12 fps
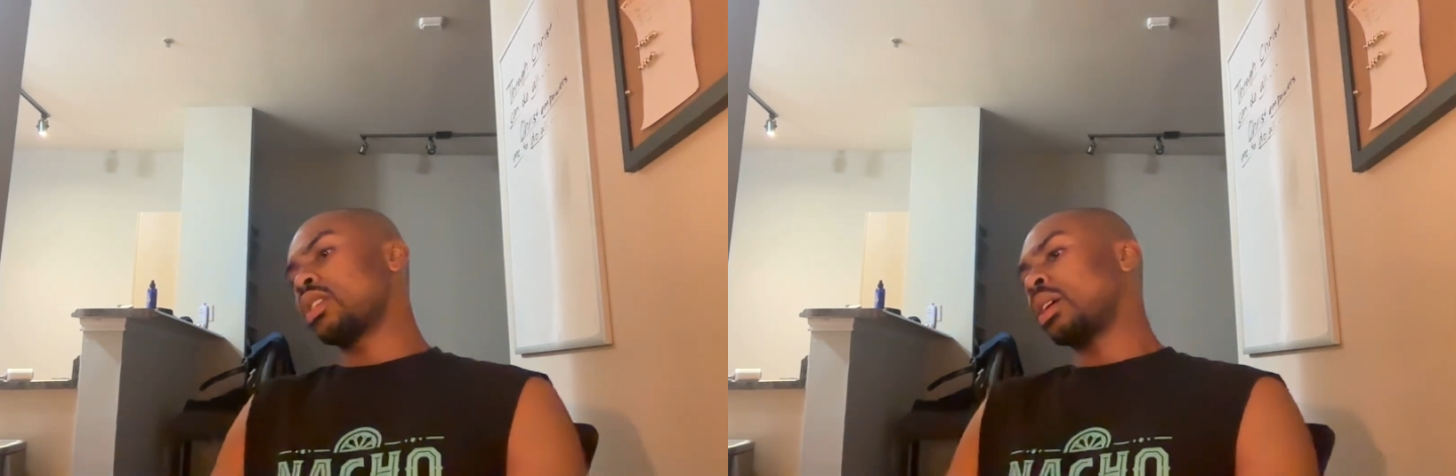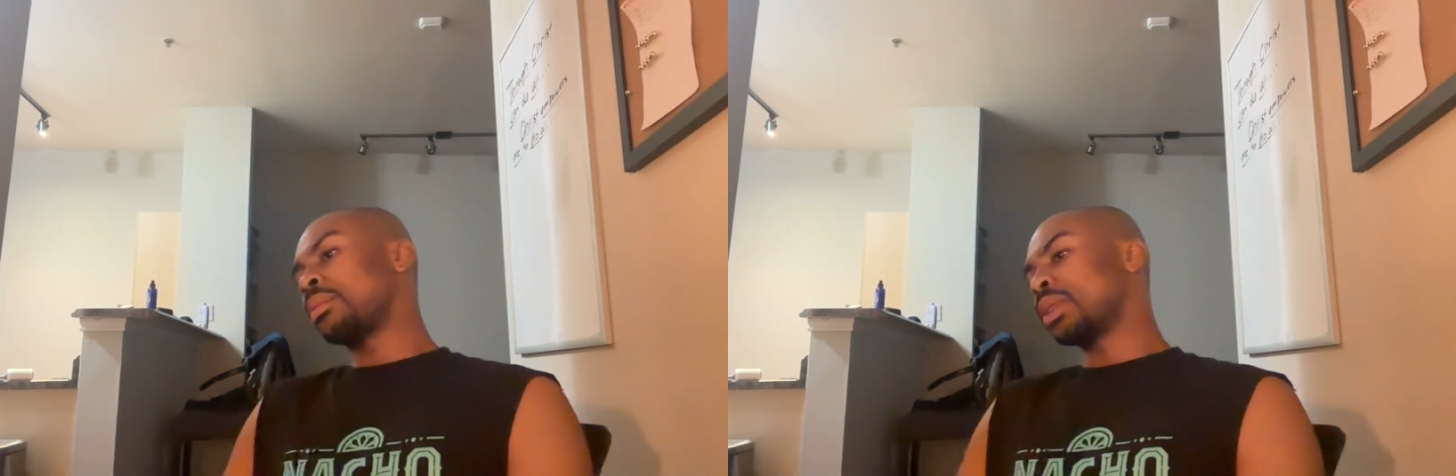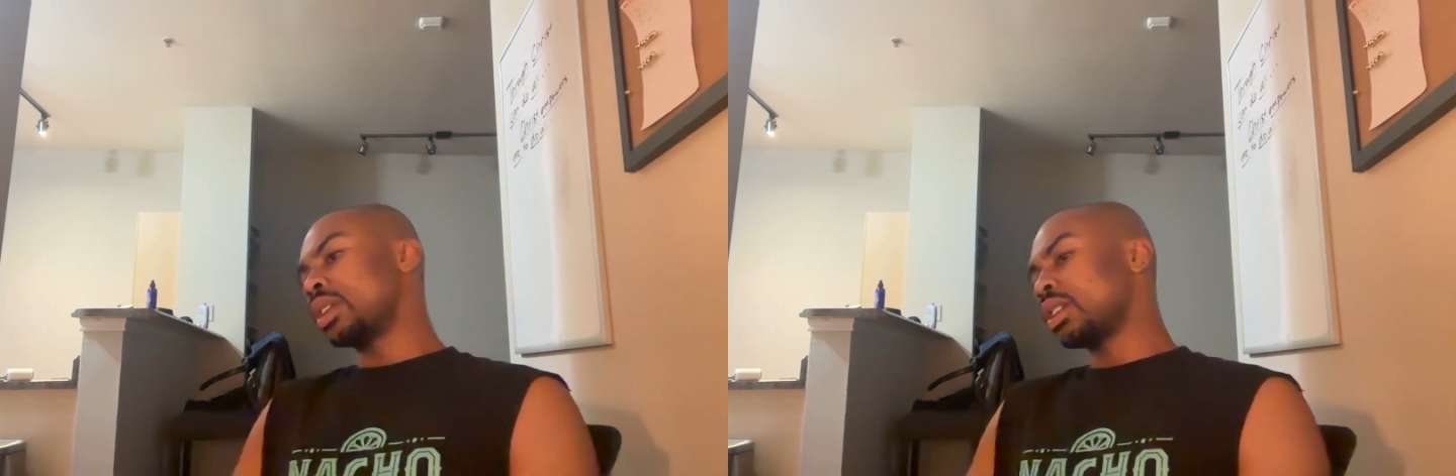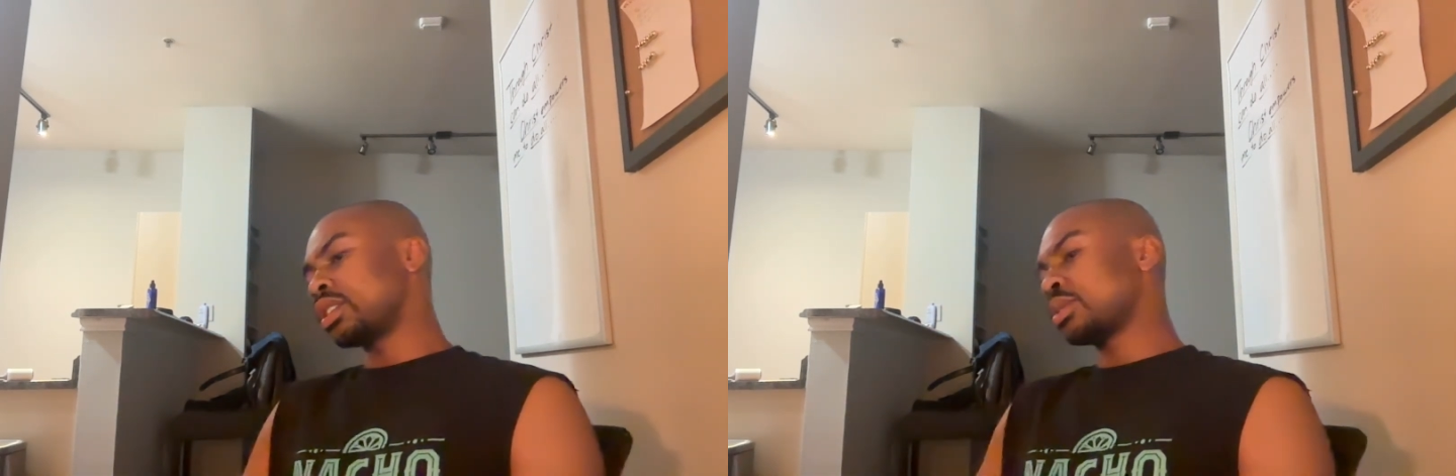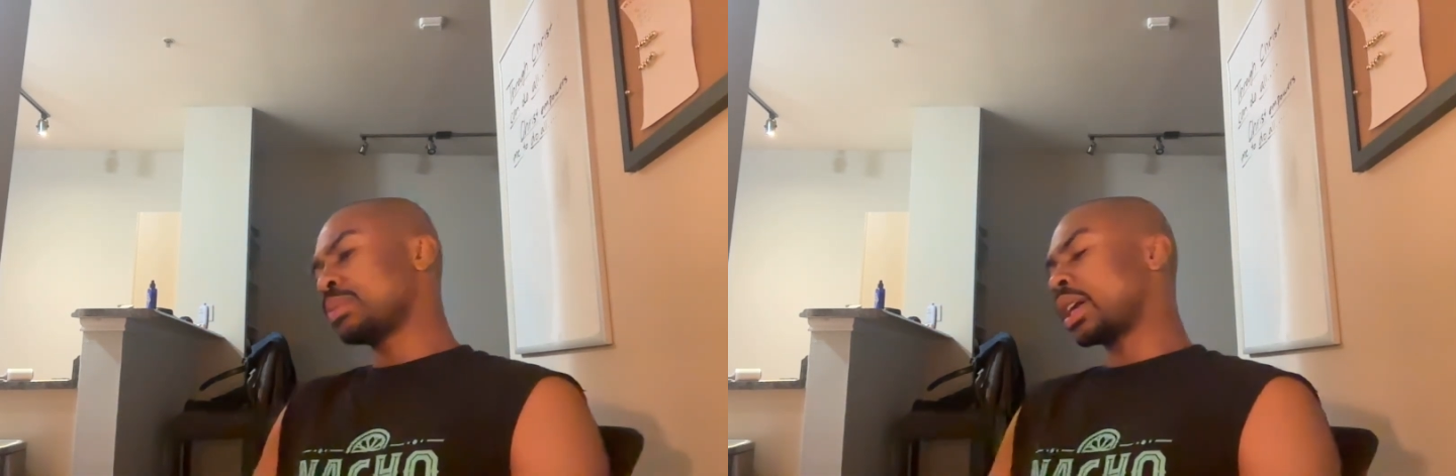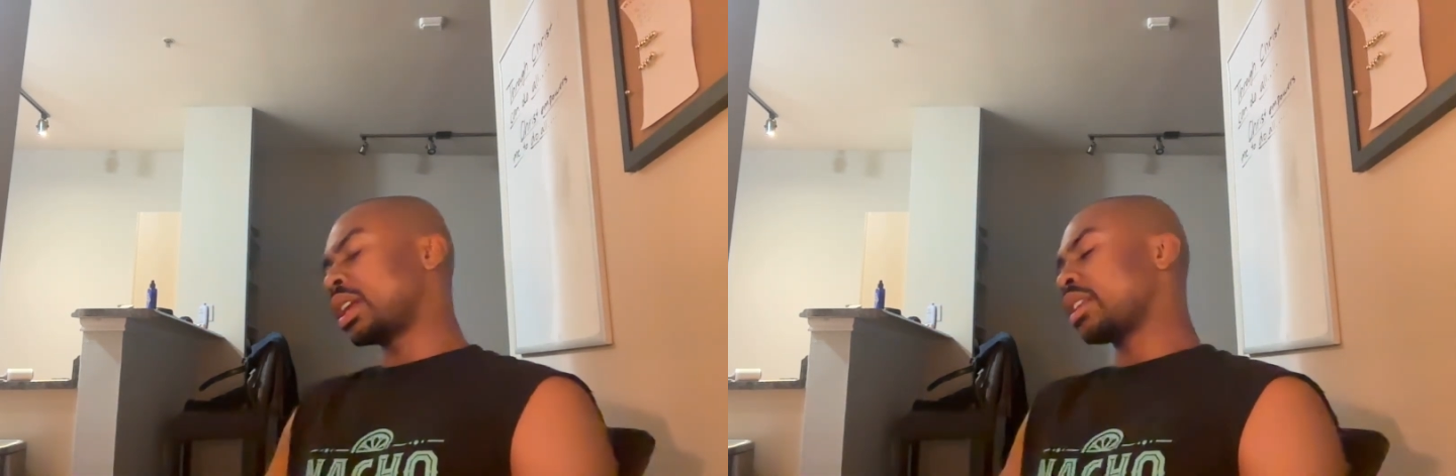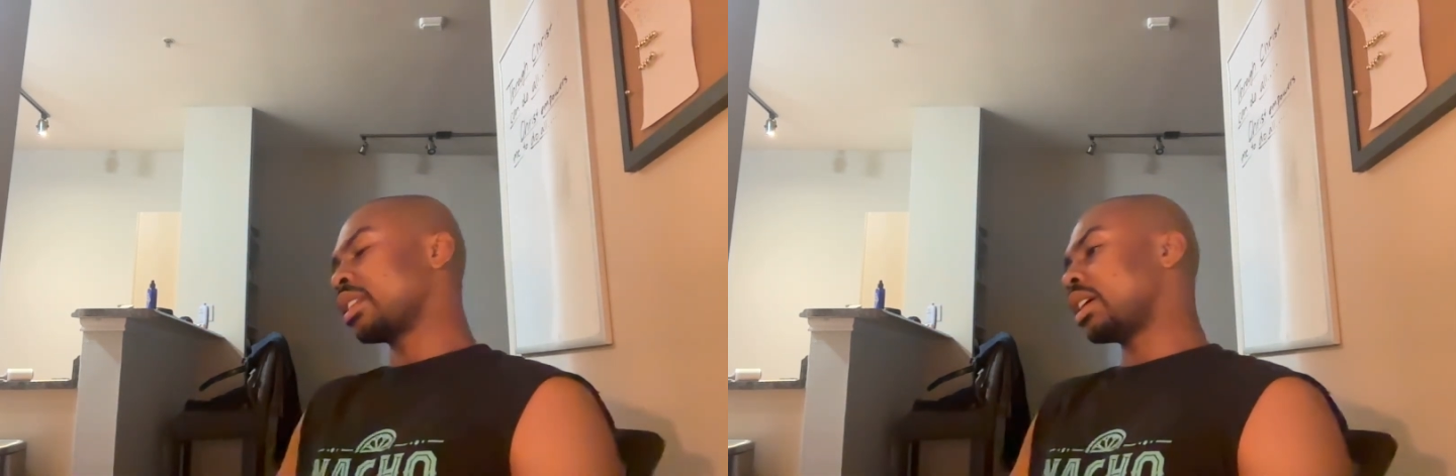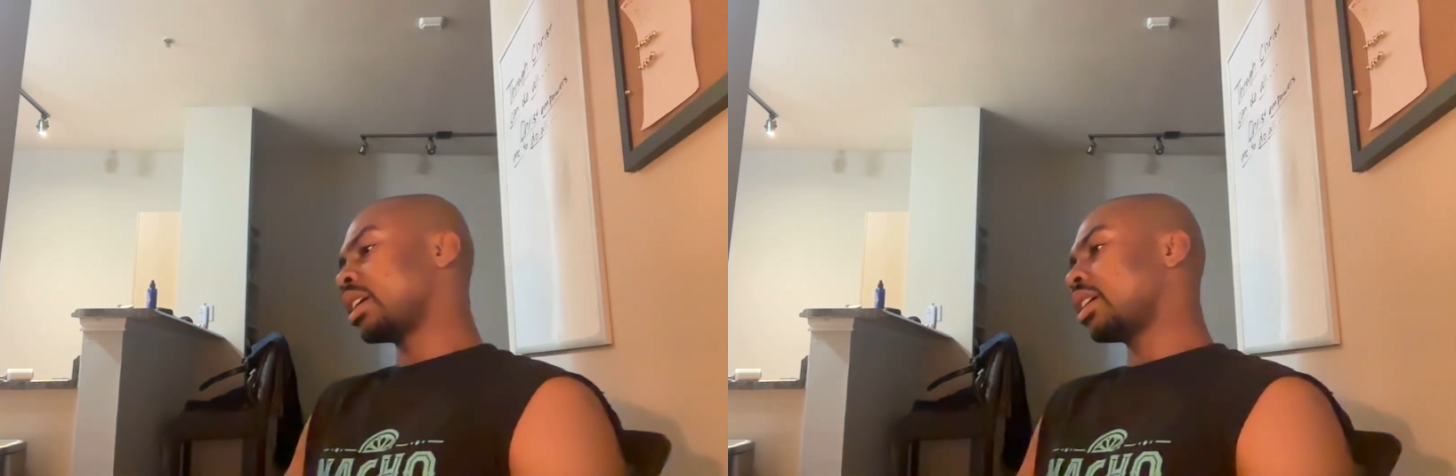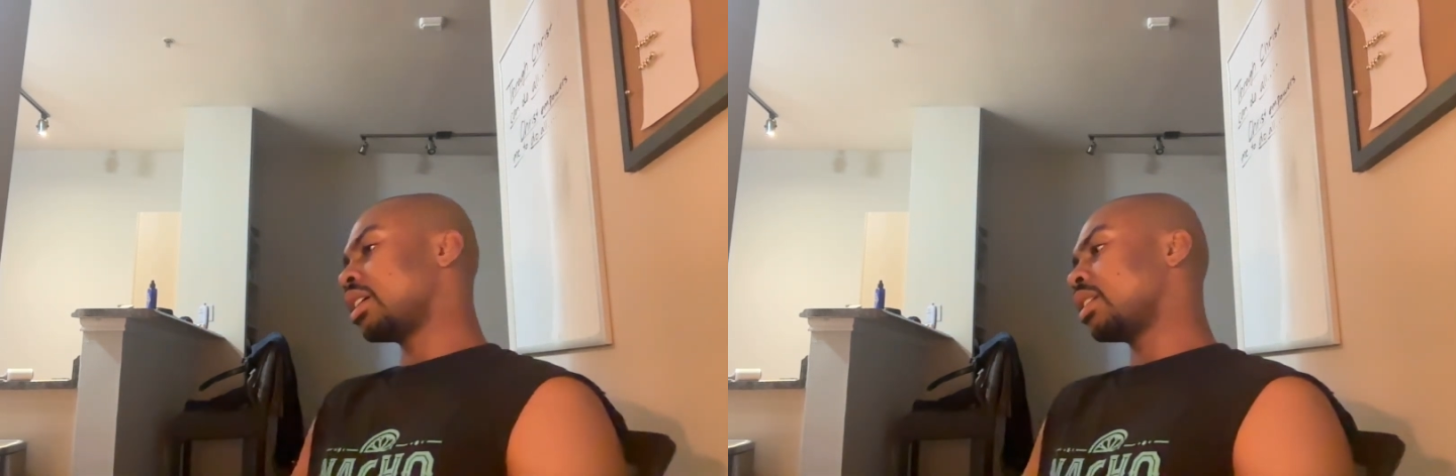I'm good at spotting
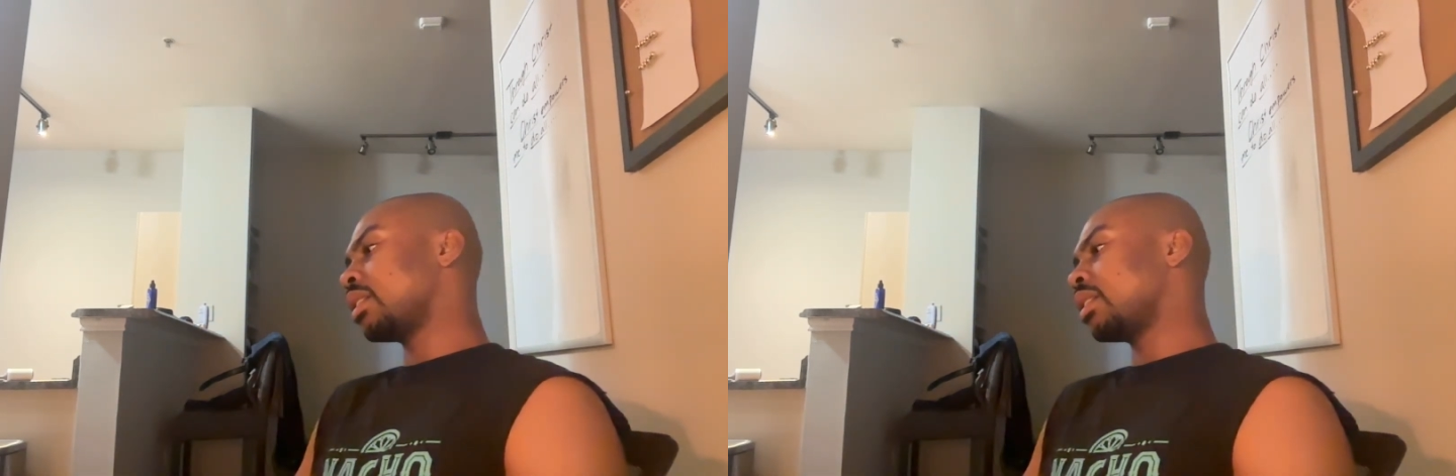that.